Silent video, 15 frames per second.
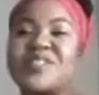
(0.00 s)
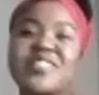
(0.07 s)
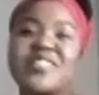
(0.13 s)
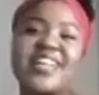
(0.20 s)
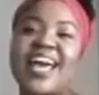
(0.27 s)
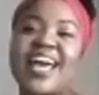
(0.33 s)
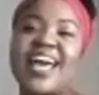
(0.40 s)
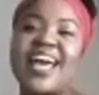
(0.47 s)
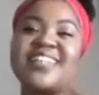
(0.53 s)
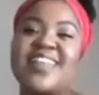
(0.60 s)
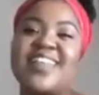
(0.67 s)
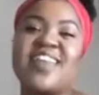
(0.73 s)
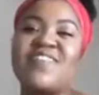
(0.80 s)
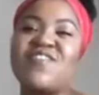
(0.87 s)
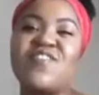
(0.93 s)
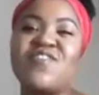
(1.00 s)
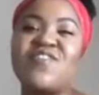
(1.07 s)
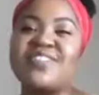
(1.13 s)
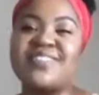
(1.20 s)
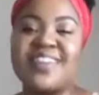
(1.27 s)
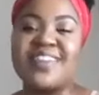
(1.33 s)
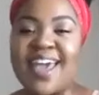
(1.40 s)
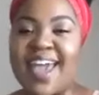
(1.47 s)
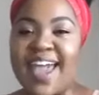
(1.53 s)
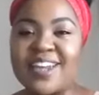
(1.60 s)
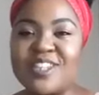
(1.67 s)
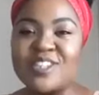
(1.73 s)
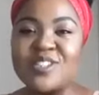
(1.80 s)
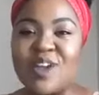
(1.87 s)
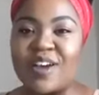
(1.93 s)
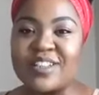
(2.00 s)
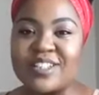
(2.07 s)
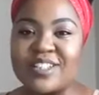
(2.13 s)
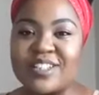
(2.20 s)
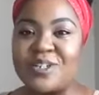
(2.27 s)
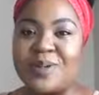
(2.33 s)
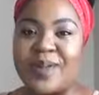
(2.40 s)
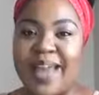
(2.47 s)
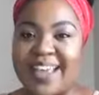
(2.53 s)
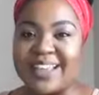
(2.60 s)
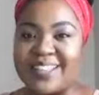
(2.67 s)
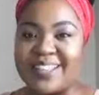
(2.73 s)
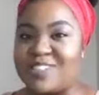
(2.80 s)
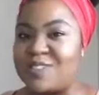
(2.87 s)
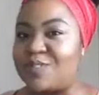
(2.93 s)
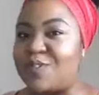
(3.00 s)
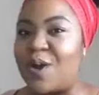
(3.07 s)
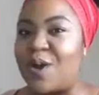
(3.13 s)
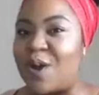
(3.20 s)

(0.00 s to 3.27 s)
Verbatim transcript: not tied to that. Even if it's any song that you like. Okay, you I